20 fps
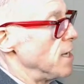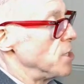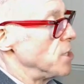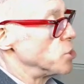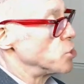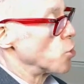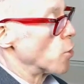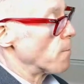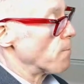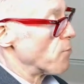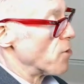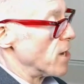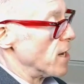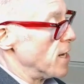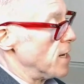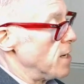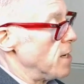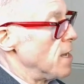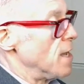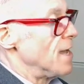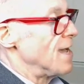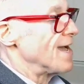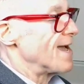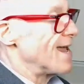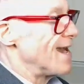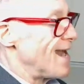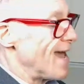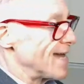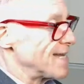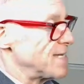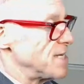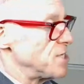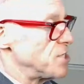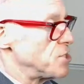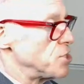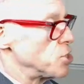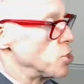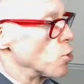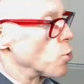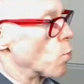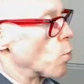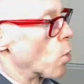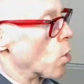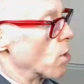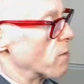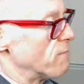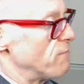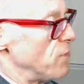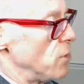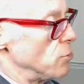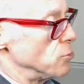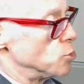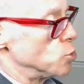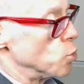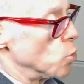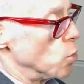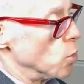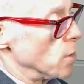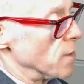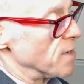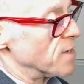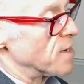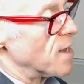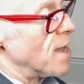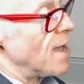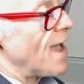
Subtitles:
interpret it, connect it to your workflow tools,